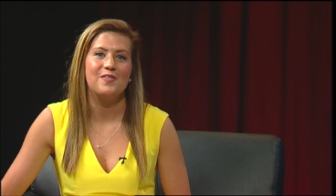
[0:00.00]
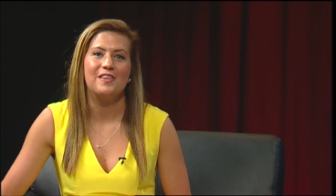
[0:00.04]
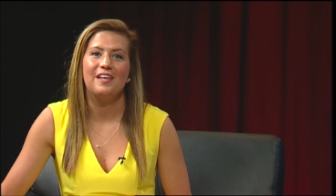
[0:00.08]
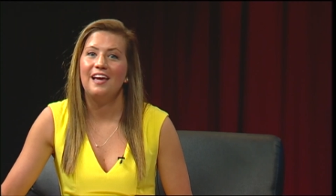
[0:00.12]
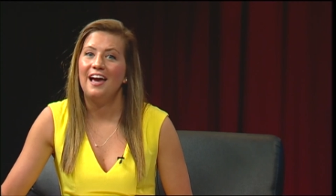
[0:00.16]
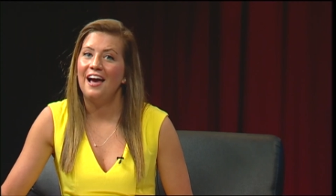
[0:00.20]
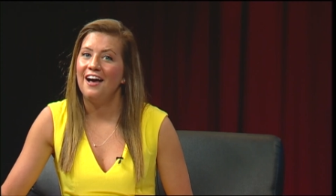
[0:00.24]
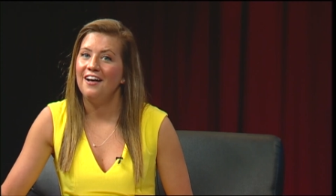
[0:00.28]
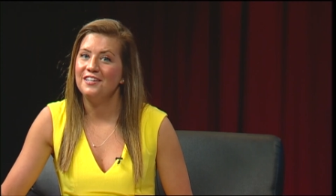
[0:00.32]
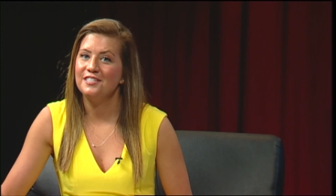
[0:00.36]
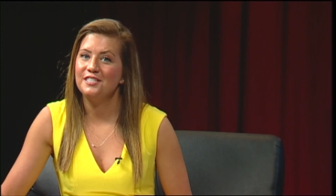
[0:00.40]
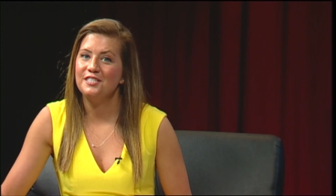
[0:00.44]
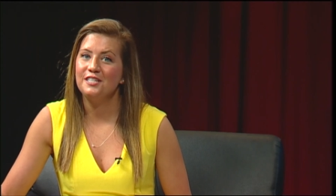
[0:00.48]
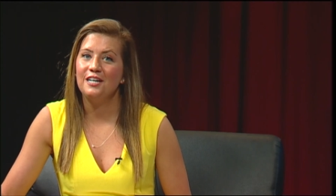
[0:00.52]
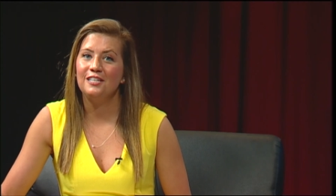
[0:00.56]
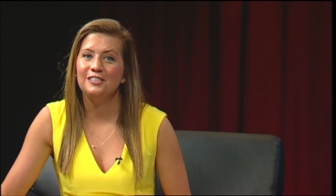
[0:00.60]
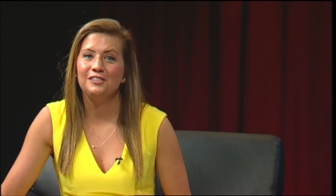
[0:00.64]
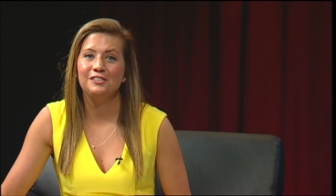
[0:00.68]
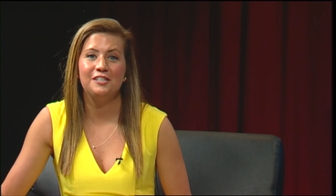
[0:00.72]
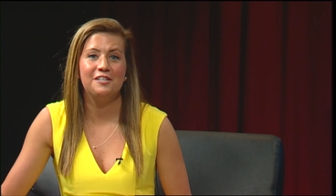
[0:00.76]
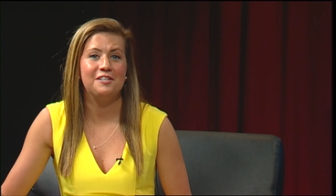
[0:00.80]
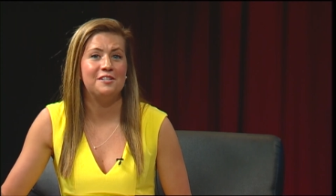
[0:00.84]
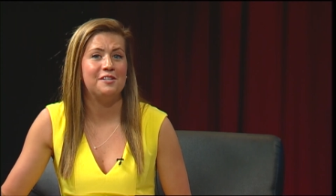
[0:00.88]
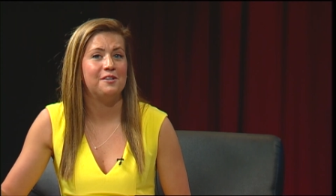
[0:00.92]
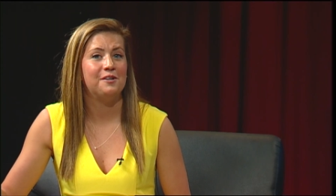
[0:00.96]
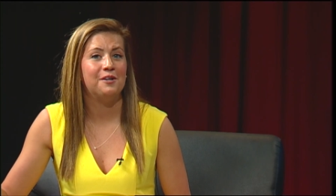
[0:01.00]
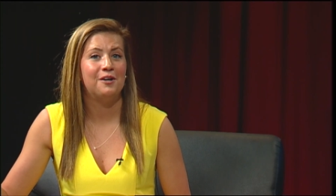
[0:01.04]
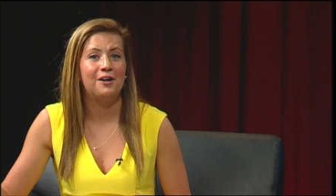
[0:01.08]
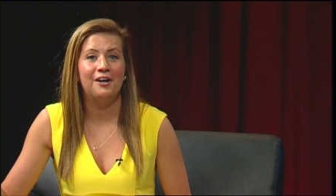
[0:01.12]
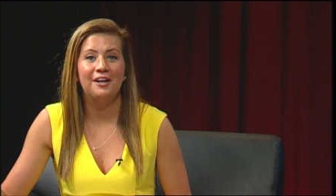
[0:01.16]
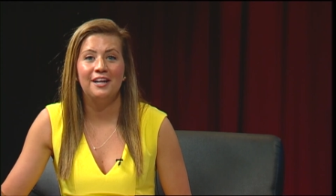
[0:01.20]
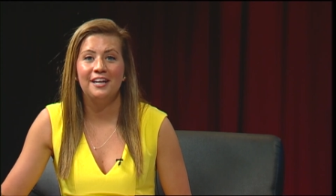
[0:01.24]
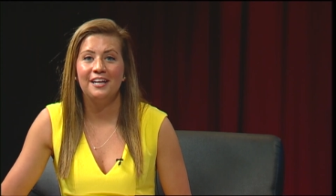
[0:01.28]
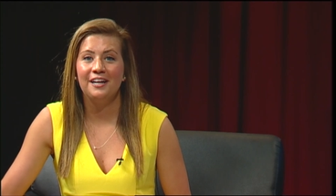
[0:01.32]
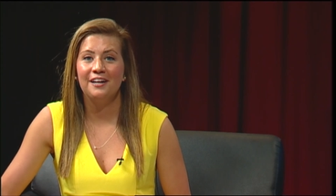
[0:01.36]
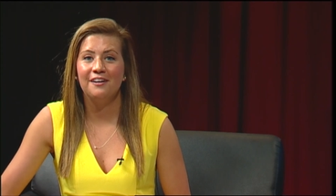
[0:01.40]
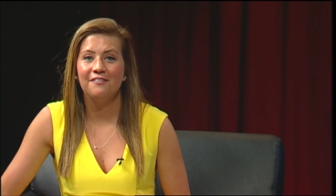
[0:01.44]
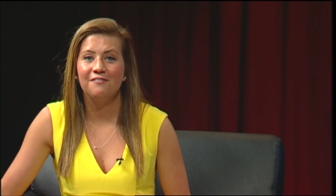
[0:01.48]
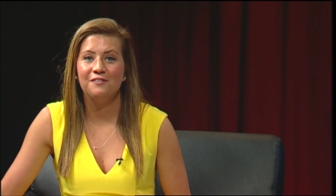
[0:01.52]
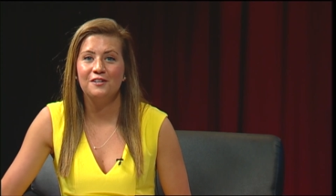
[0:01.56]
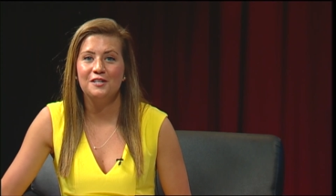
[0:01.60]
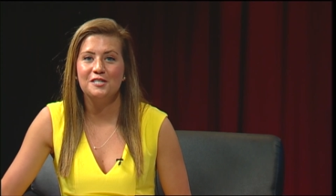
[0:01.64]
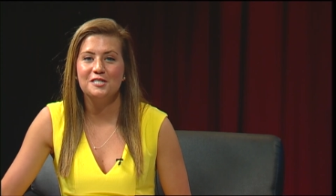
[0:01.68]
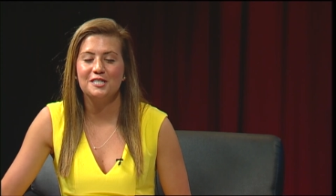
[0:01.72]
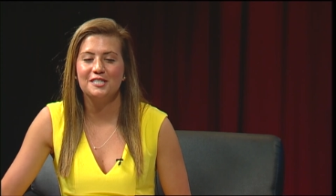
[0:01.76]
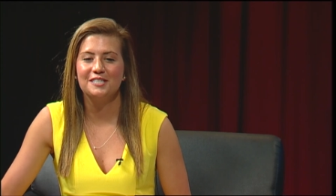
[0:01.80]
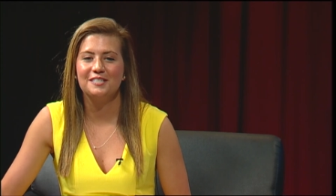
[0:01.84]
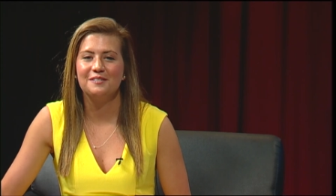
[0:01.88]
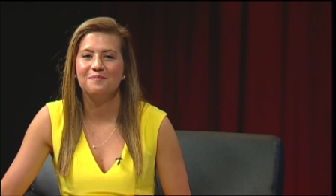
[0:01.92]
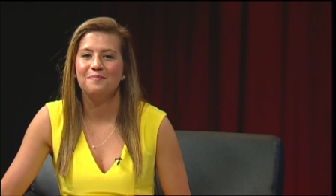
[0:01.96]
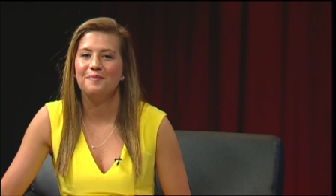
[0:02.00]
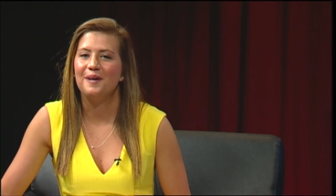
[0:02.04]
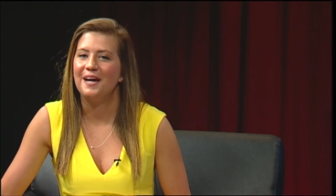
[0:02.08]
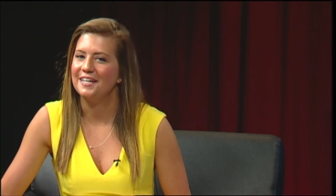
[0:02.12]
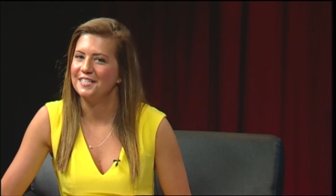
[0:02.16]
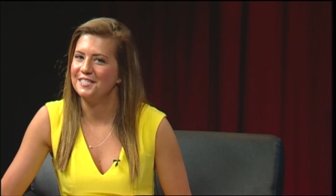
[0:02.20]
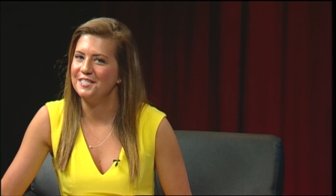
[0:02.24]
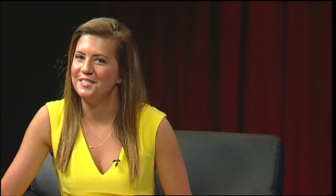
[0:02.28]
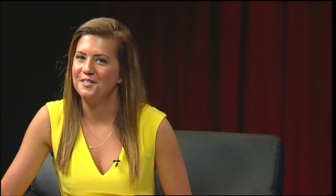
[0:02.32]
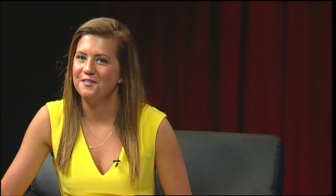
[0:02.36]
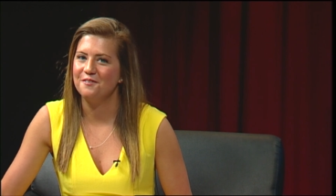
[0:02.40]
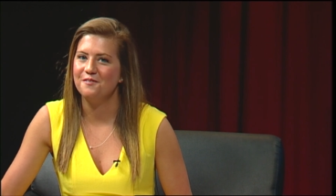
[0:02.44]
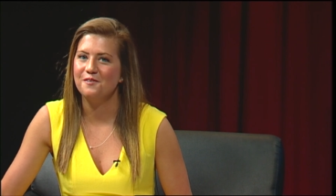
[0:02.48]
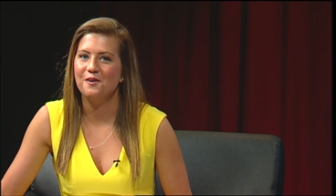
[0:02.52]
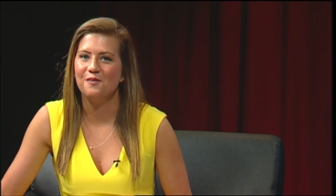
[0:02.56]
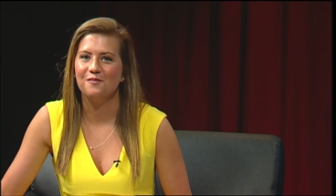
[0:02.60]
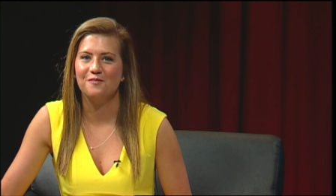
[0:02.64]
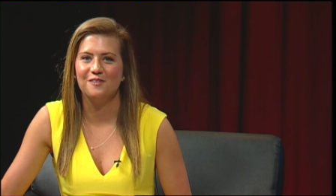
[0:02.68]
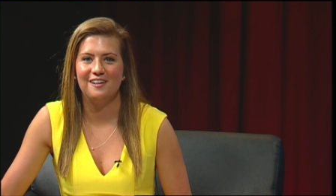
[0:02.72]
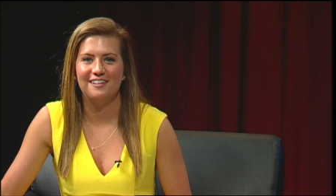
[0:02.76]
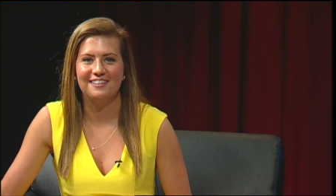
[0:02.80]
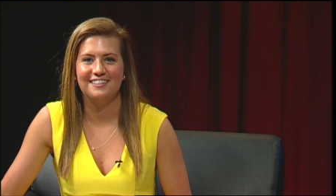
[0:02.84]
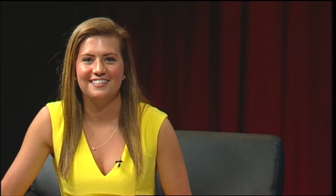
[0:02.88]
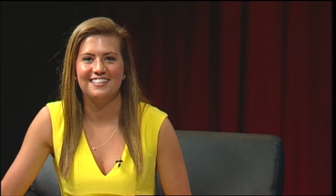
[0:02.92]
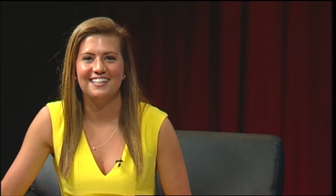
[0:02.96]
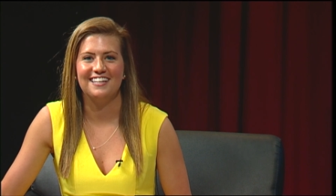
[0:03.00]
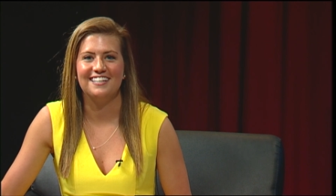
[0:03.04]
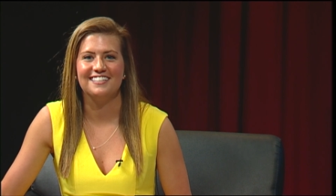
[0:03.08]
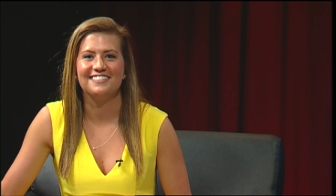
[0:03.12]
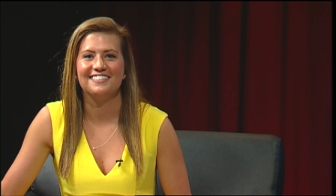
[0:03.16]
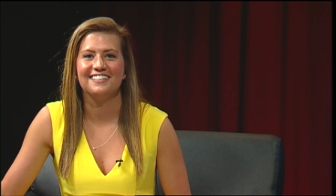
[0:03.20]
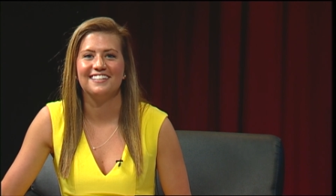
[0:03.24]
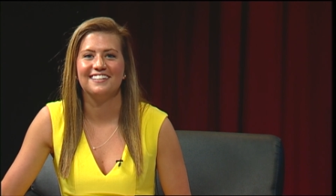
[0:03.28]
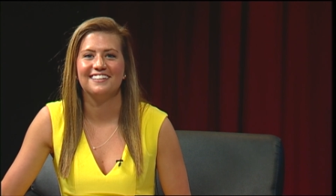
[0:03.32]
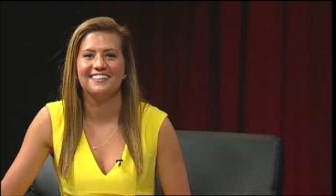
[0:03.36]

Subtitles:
Alessandra, you heard it here first. Back to you over at the desk.